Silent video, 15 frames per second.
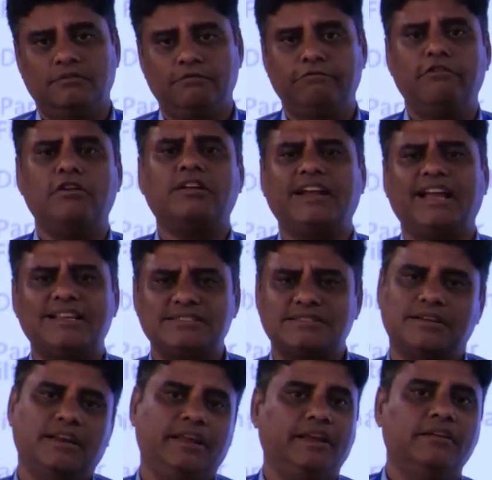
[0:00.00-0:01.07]

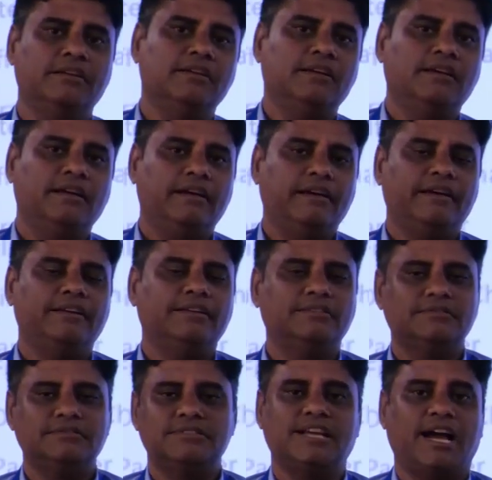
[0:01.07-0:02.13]
forecastly
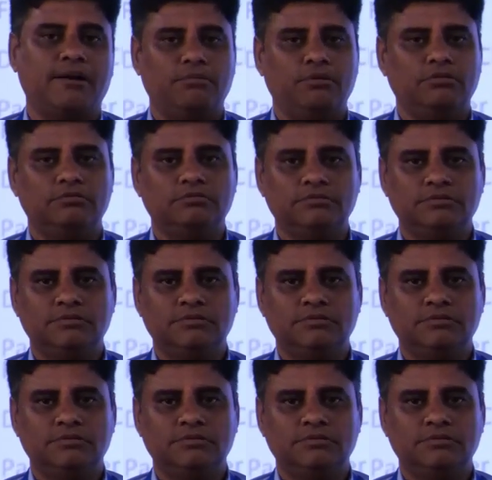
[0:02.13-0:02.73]
in Tableau.